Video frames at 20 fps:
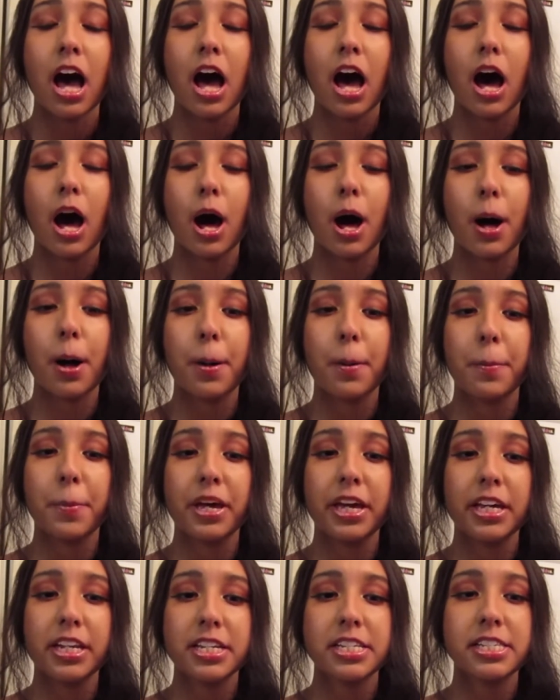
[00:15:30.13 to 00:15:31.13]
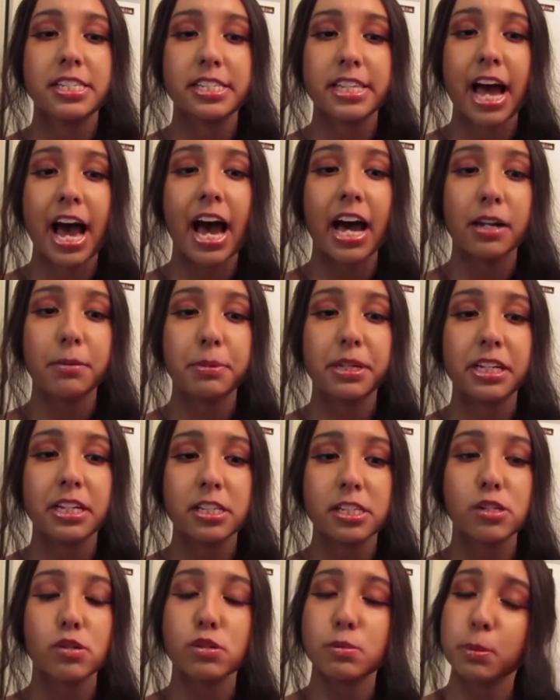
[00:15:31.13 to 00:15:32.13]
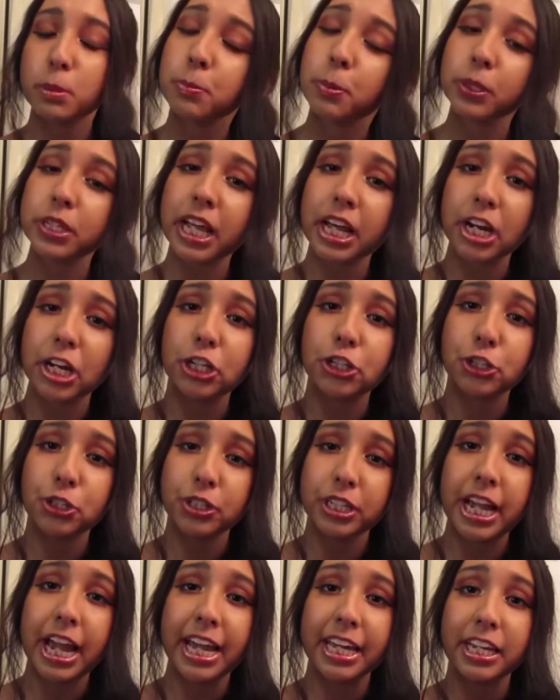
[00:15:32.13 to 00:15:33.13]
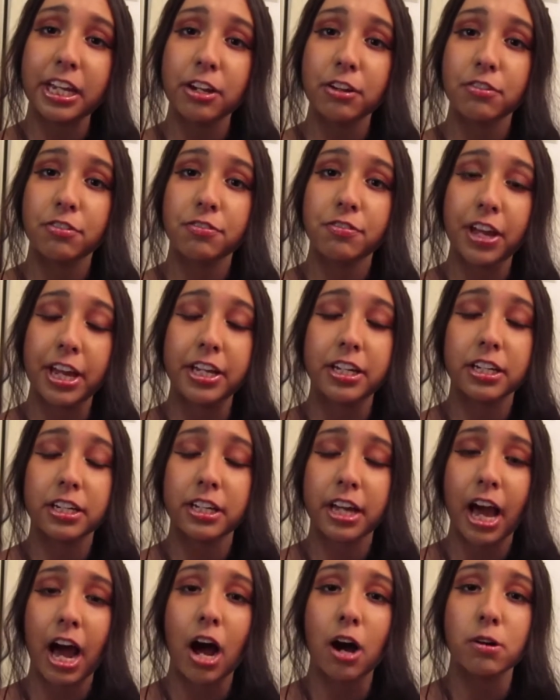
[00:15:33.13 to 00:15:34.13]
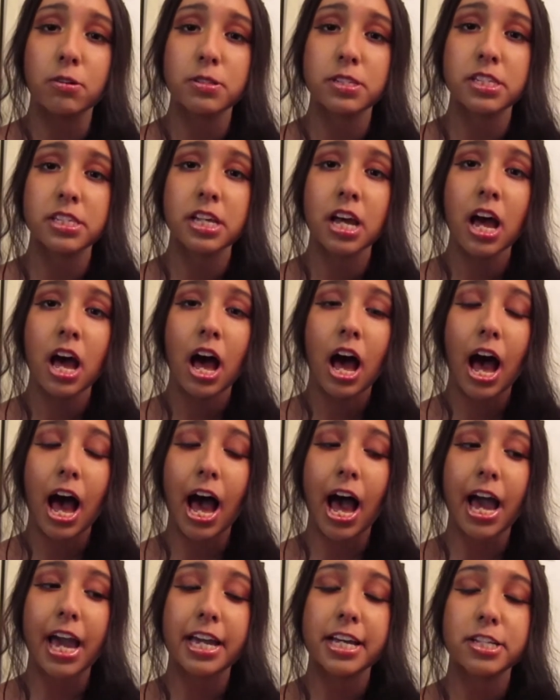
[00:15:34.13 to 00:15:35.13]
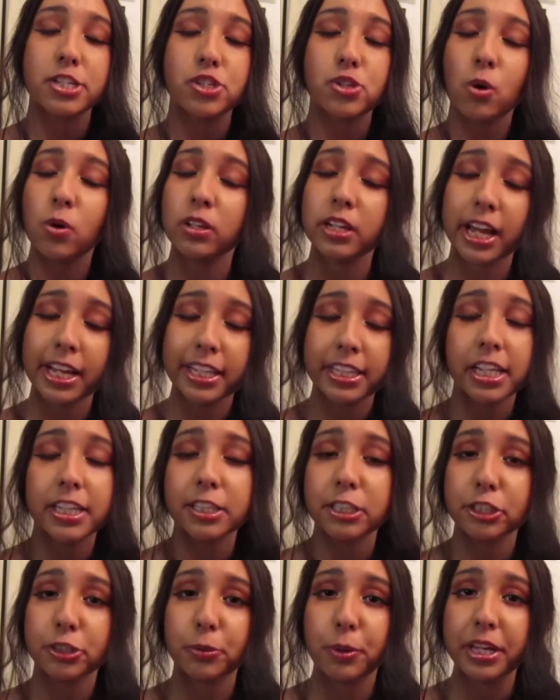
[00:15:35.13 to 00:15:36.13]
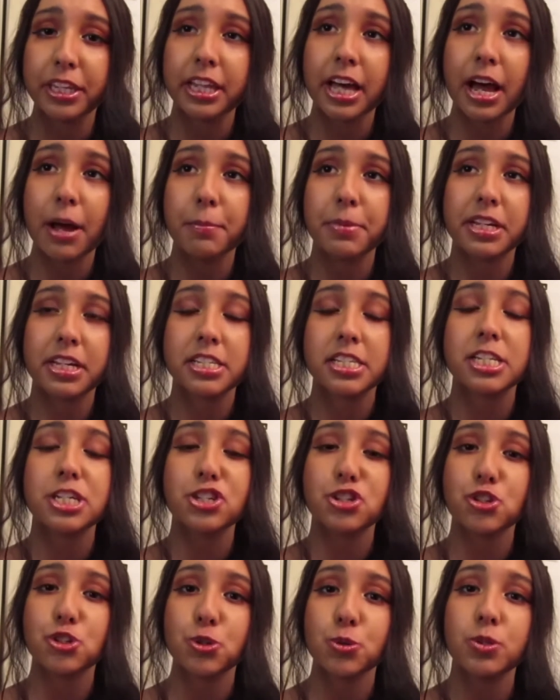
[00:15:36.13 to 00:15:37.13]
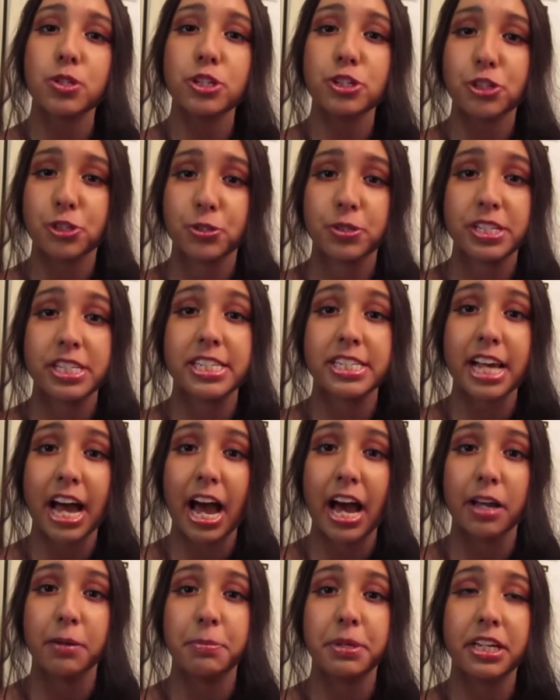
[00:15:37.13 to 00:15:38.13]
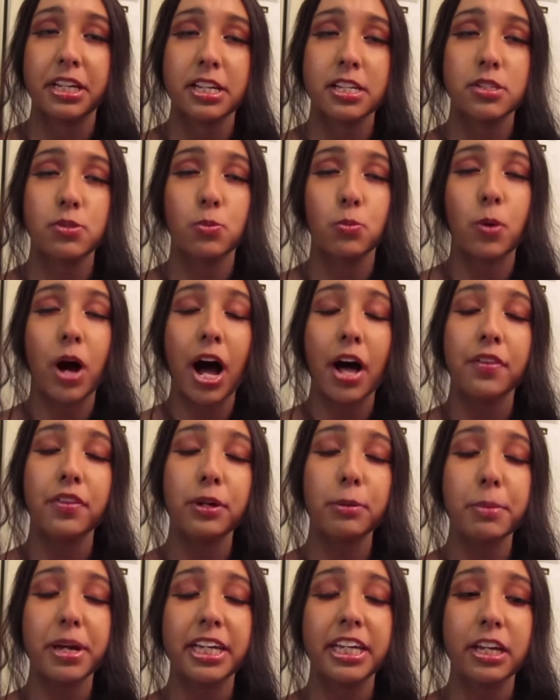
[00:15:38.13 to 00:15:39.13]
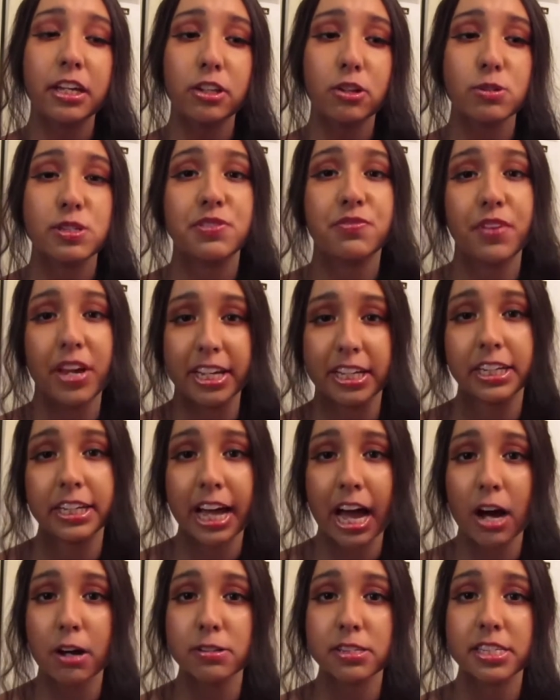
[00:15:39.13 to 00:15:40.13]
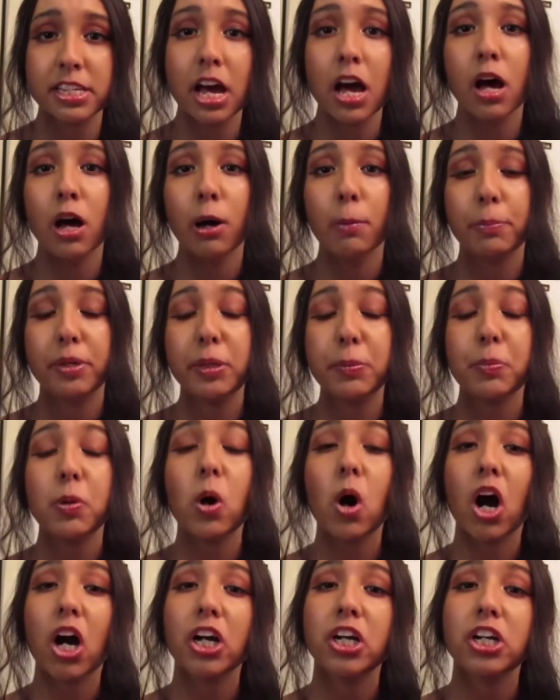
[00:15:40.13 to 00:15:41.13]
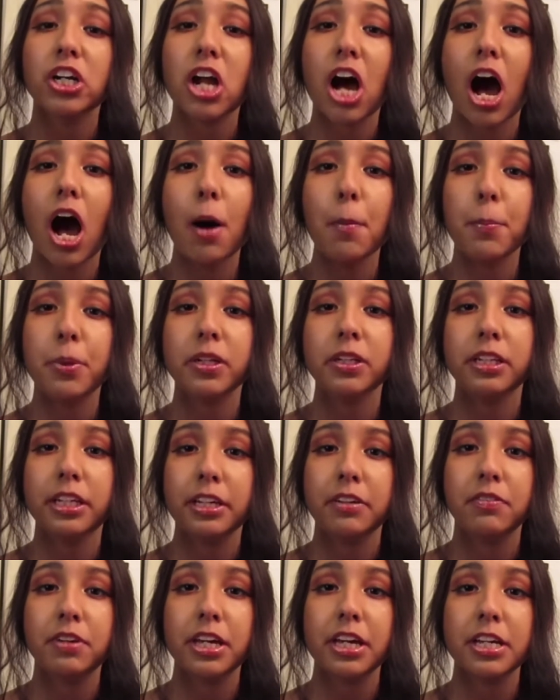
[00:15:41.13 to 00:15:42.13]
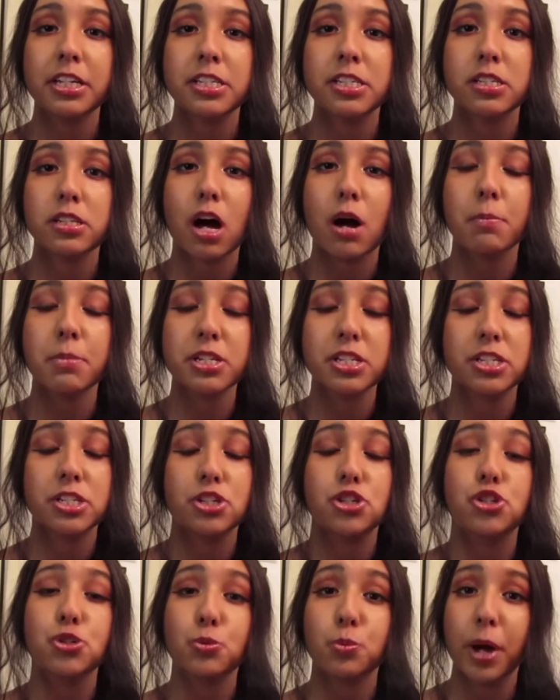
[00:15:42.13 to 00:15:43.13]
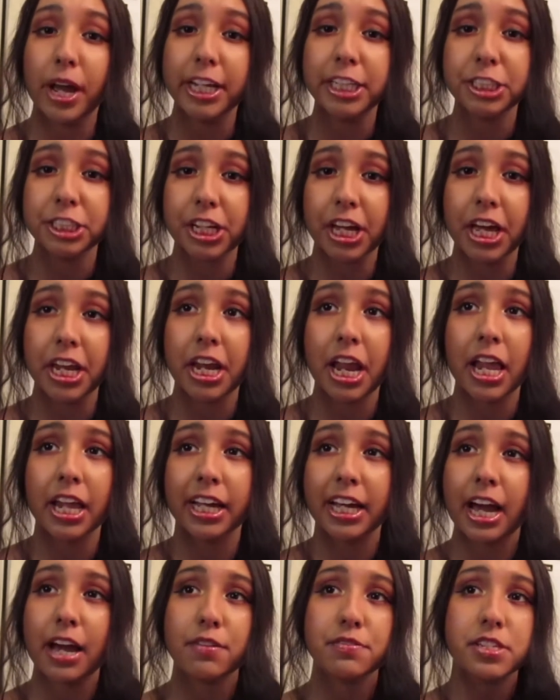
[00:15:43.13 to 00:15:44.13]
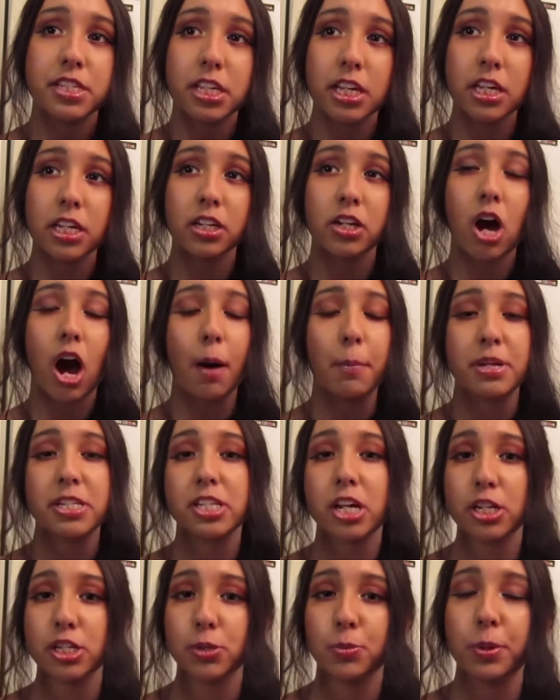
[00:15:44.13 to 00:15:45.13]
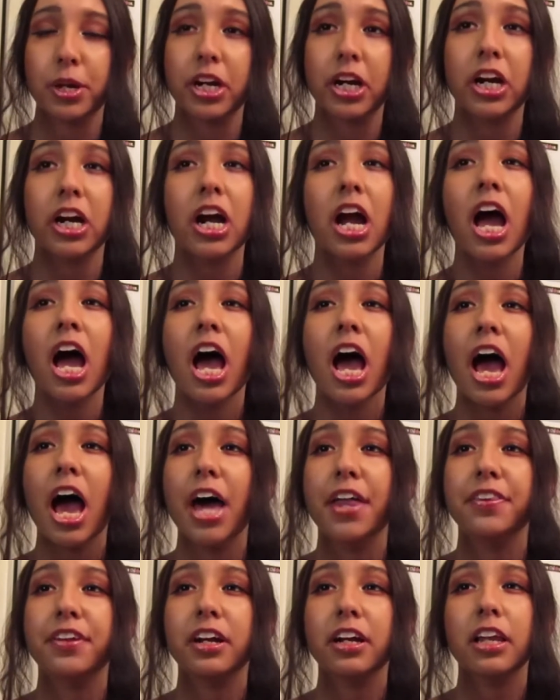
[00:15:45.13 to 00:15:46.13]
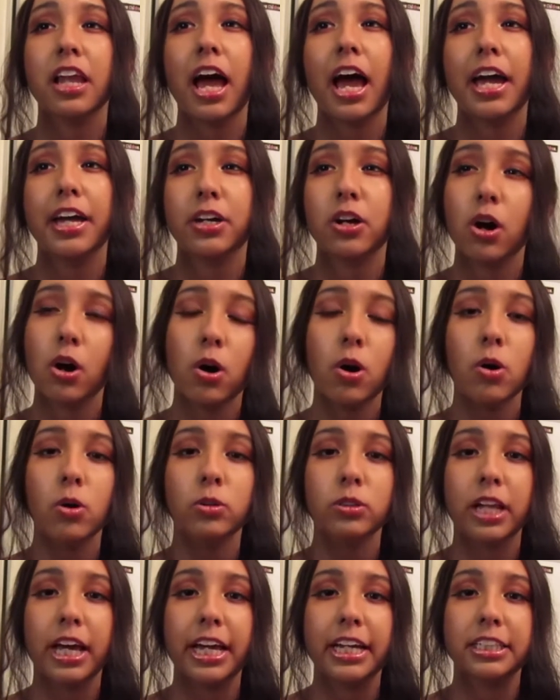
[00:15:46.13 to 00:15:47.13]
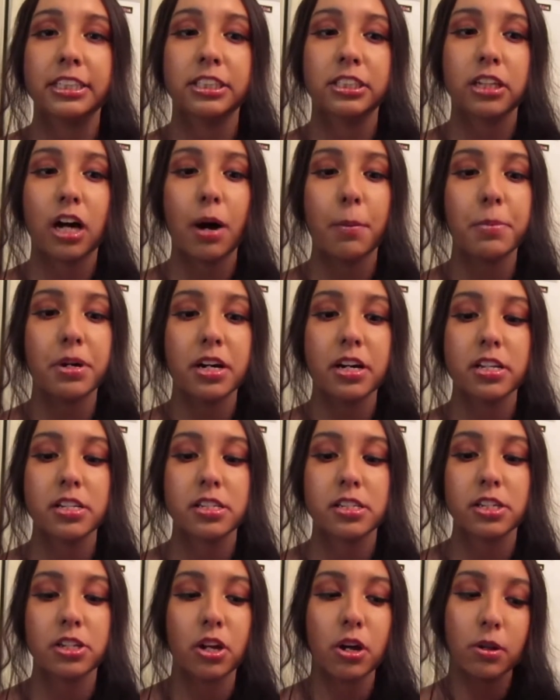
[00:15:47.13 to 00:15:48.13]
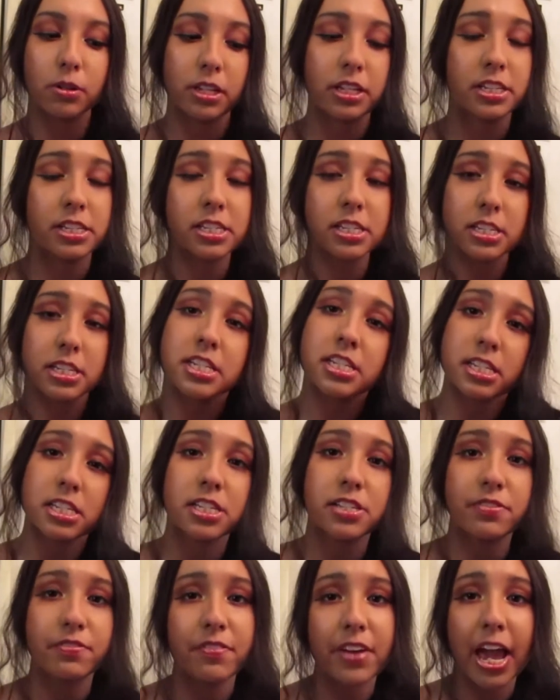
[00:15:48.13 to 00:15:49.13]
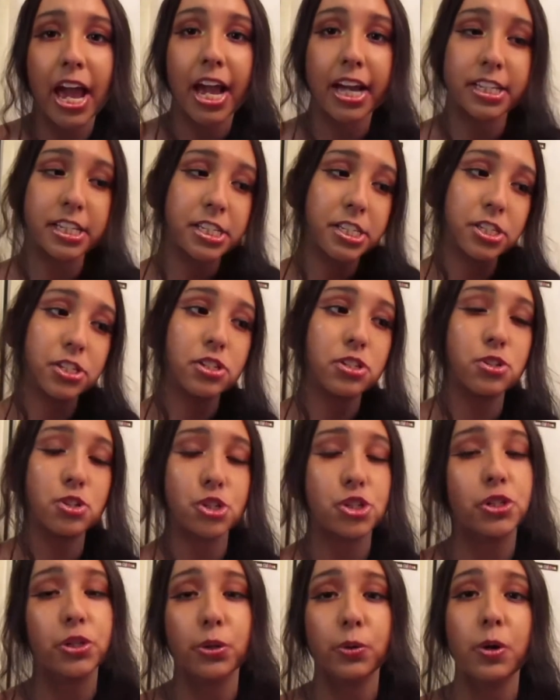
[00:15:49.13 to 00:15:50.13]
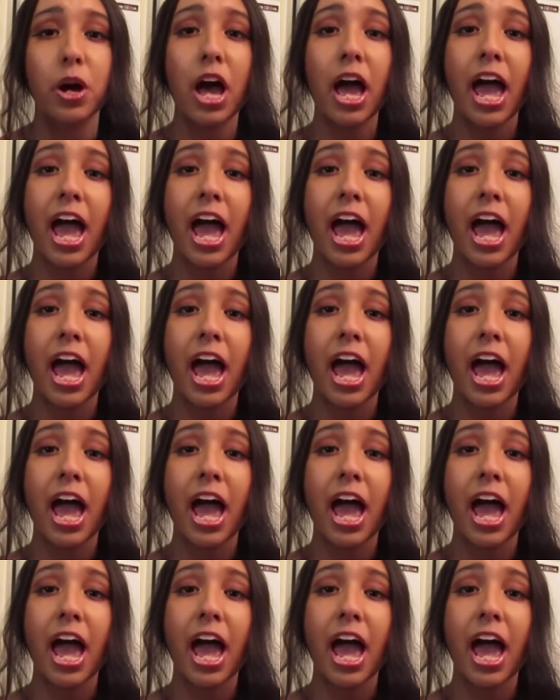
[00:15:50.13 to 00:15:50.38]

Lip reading: It is sad because those people that are creating fake accounts, I don't like that they're doing that, because it is truly, truly sad, because while they're making those fake accounts, people are not believing Salma's situation. Like, I've seen comments on Twitter, and they're like, oh, like, Salma's, you know, this is fake, this isn't true.